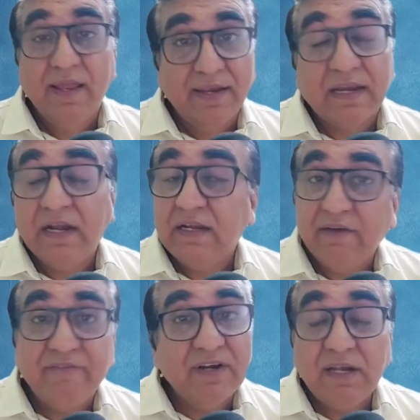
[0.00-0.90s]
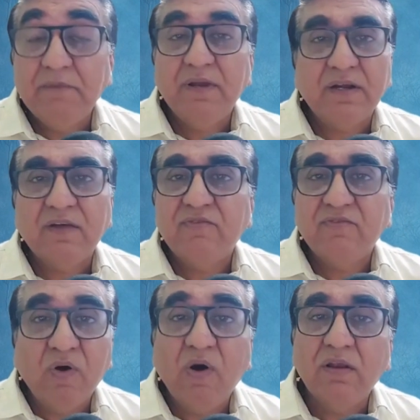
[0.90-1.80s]
It can definitely be a
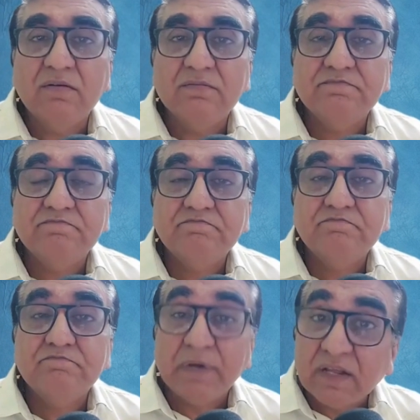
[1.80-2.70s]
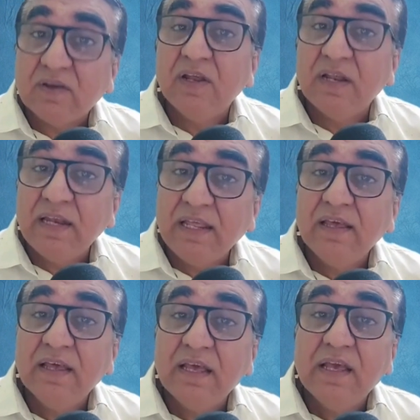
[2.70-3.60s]
tough call, particularly
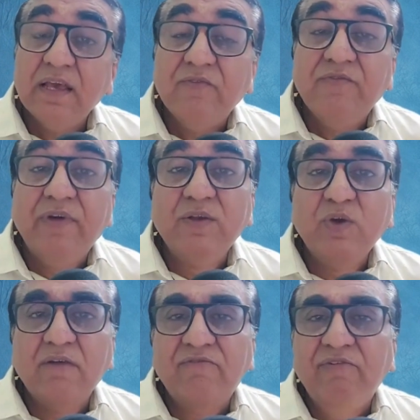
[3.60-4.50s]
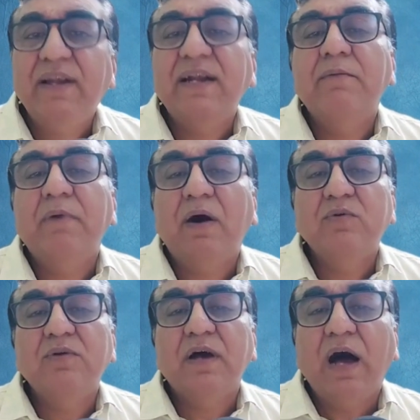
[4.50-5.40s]
when you are worried
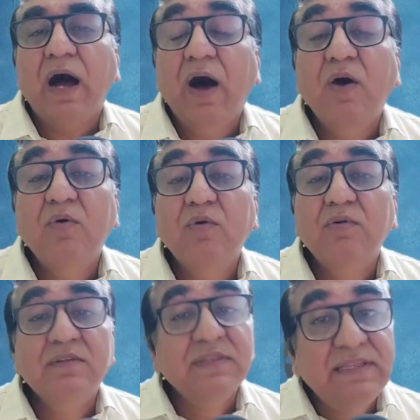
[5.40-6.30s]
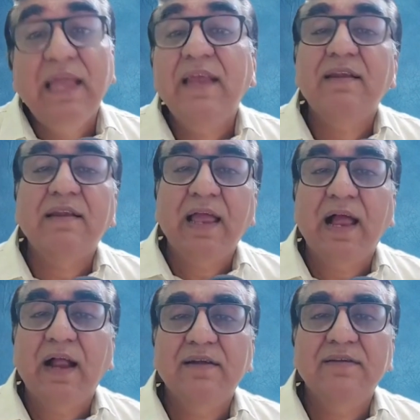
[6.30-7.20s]
about how they'll
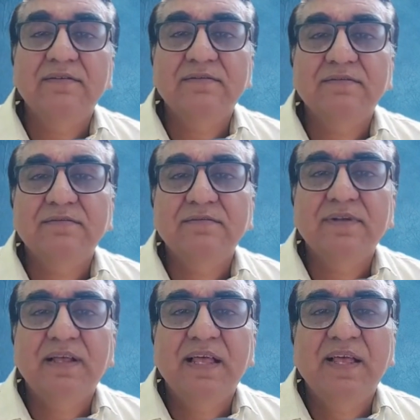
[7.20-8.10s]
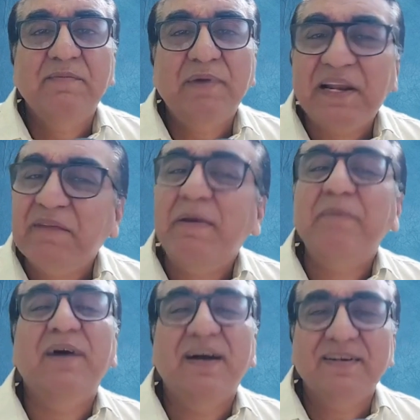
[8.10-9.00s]
react. But
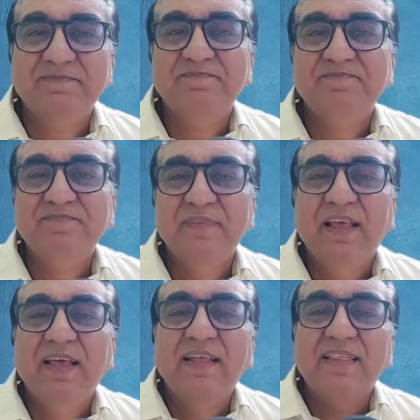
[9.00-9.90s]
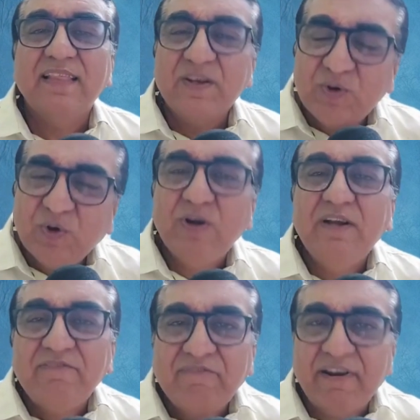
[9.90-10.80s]
remember that
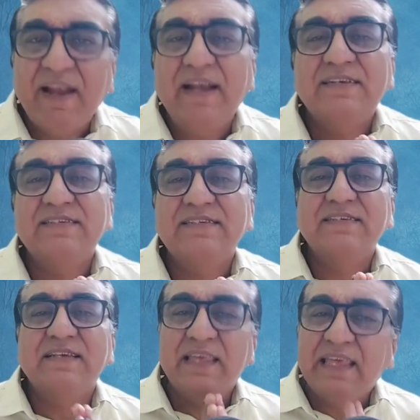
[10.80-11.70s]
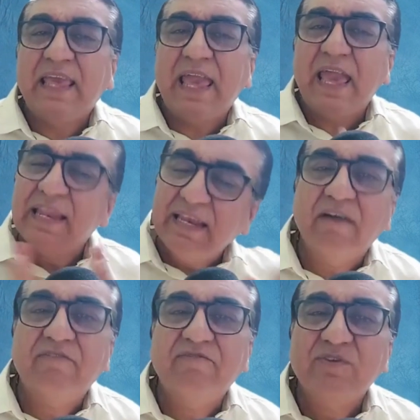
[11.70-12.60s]
good friends care
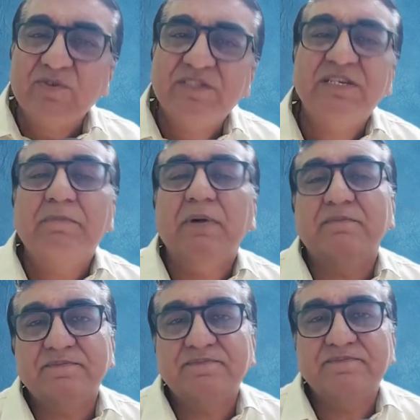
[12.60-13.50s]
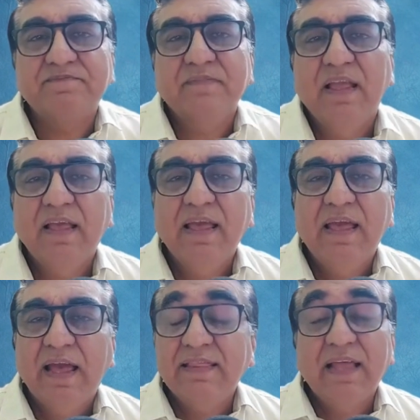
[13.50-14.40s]
enough to step up
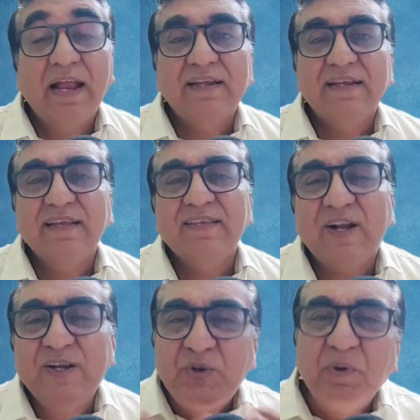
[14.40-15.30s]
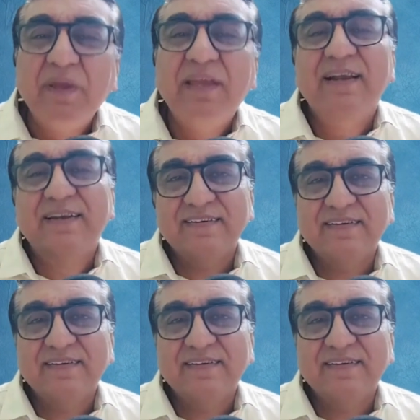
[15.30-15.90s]
and that you're doing it